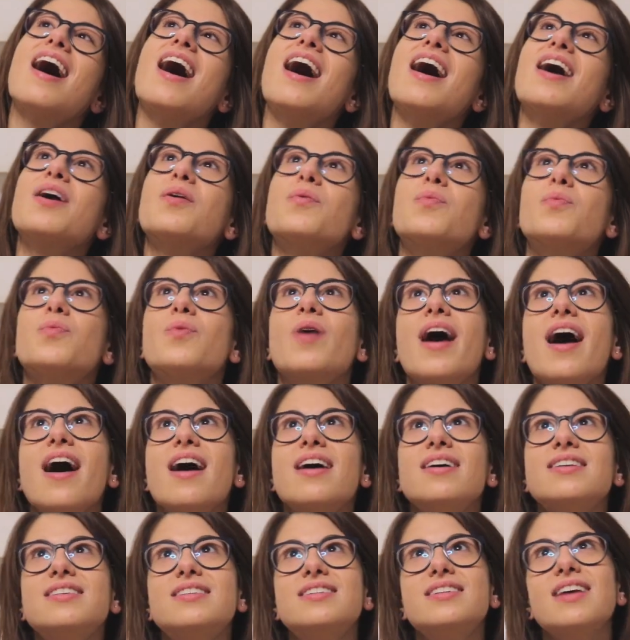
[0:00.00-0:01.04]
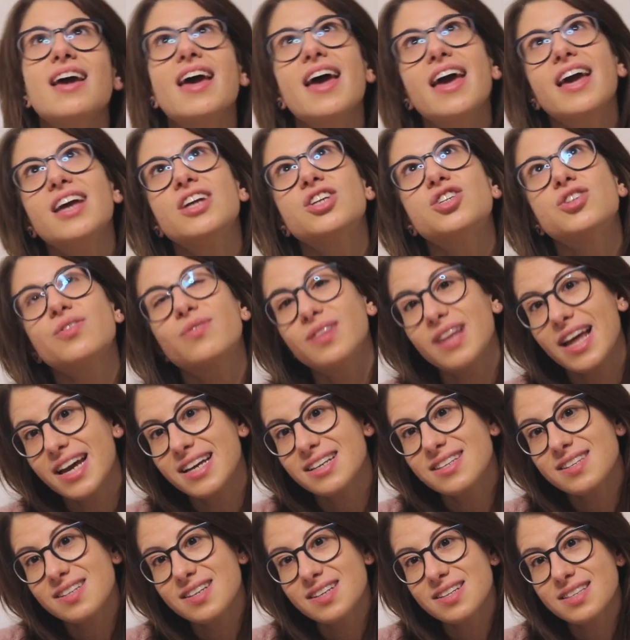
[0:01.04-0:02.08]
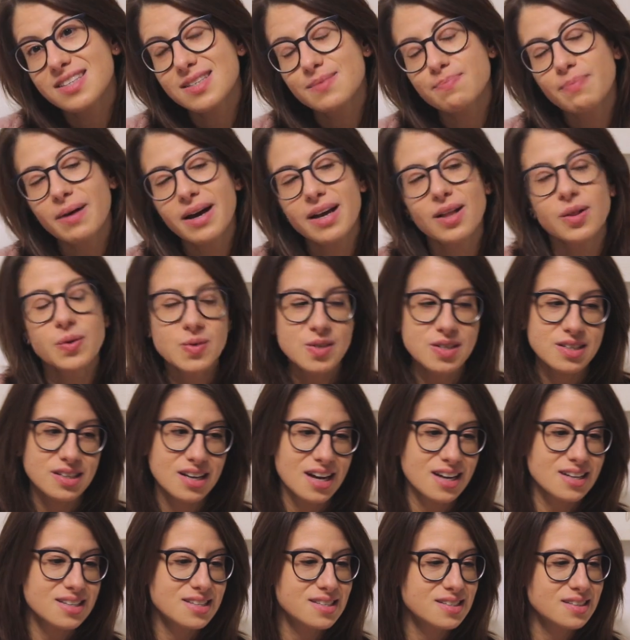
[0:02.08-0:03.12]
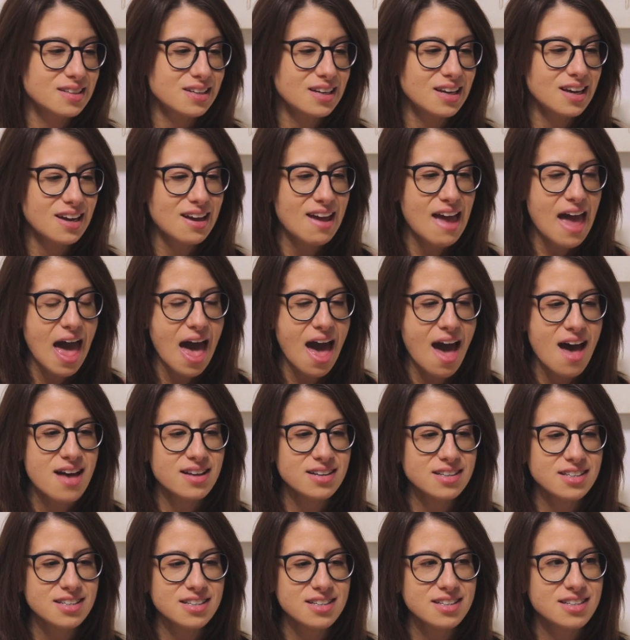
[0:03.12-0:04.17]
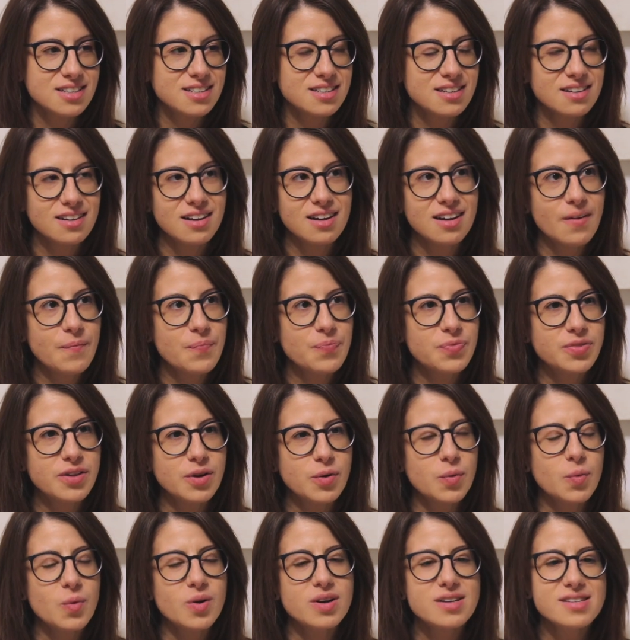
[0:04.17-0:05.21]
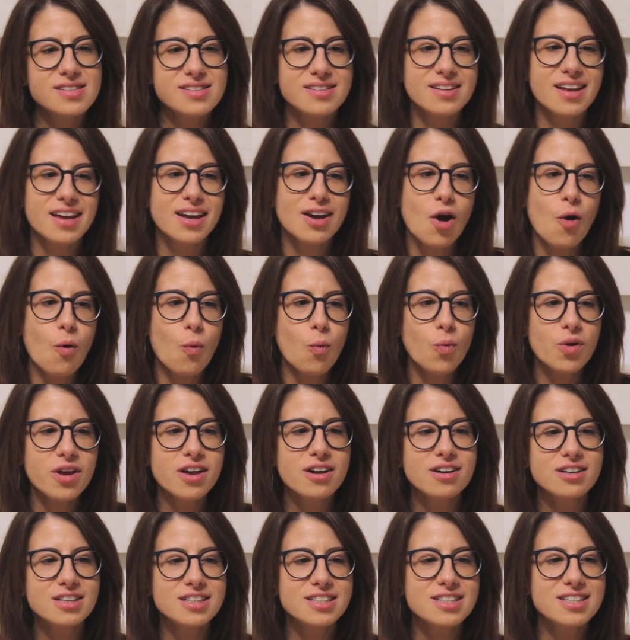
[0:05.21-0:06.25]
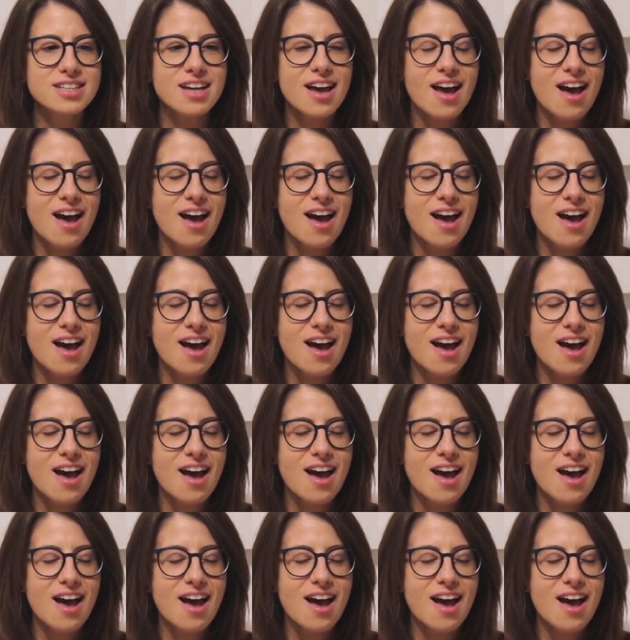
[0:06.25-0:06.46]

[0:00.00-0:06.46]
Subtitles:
I read Age of License by Lucy Nicely, and there was like a weird,